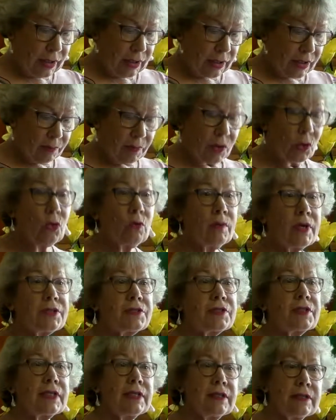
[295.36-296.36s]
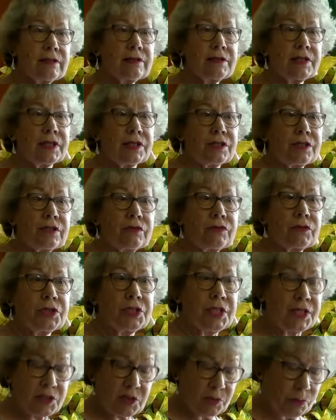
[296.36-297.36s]
can be almost instant for
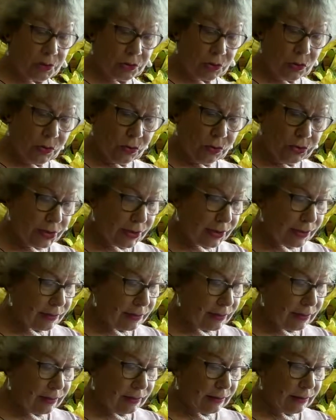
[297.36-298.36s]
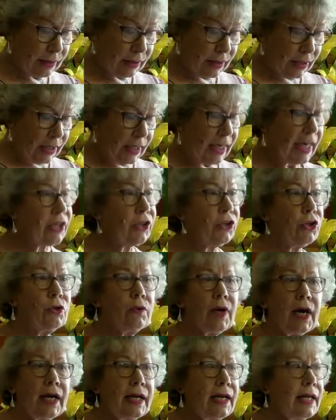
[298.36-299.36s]
desperate causes, and
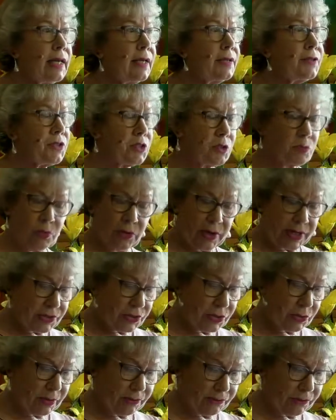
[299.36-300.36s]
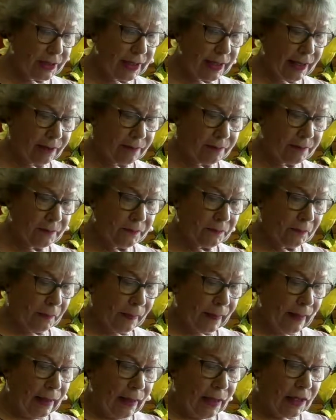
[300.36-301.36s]
new ideas spread swiftly.
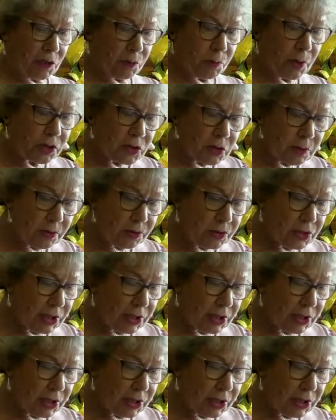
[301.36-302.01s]
It's possible